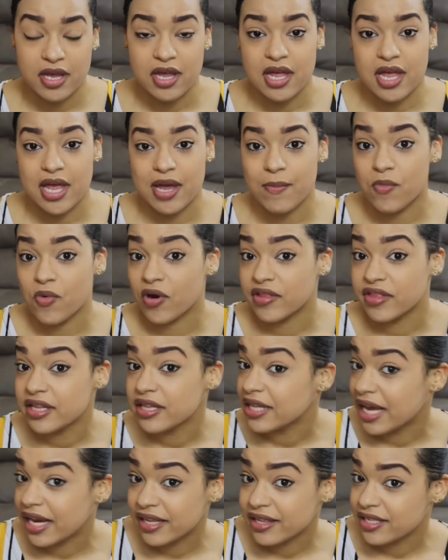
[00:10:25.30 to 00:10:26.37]
and more than
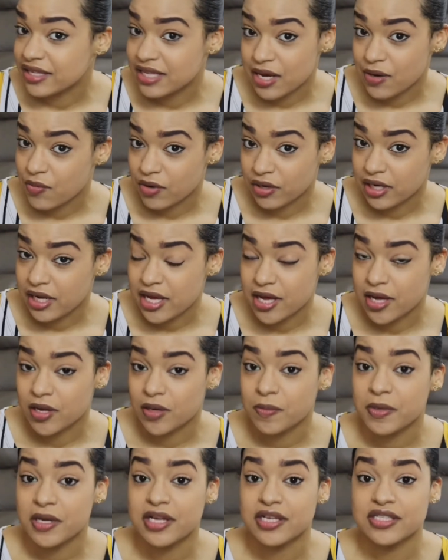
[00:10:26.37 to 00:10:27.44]
likely they want to
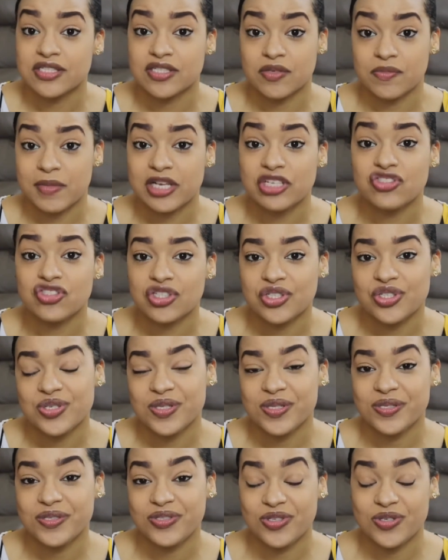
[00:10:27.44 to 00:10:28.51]
help. So make sure
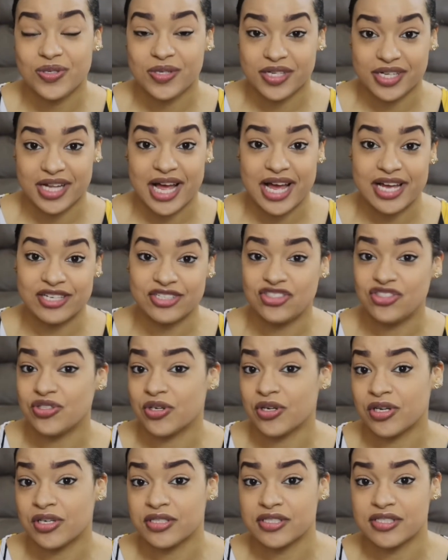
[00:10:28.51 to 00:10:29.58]
you utilize
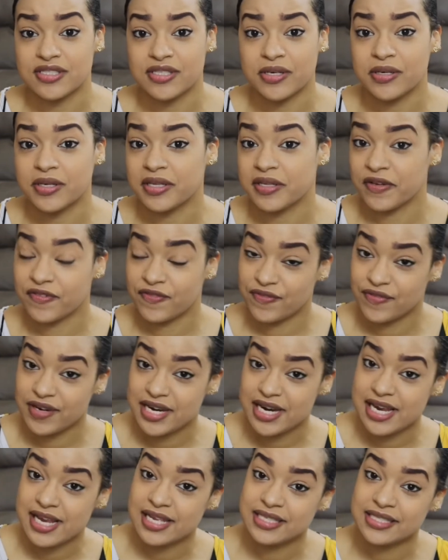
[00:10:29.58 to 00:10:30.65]
your circle of
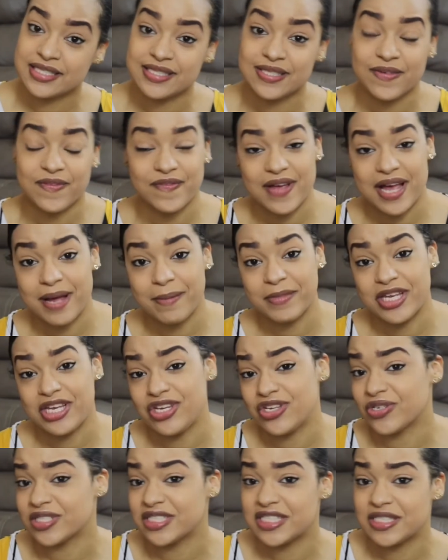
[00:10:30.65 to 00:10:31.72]
friends, family,
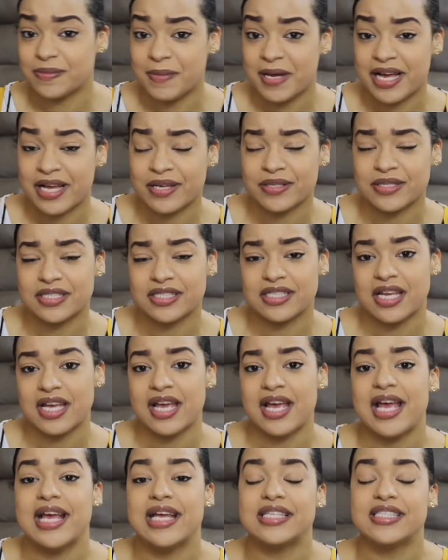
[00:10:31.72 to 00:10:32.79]
your spouse,
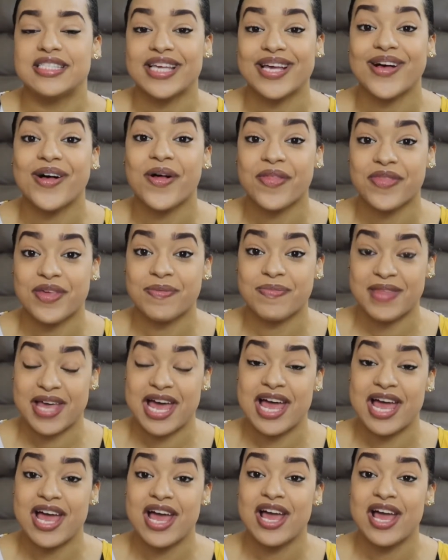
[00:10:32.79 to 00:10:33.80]
and tell them that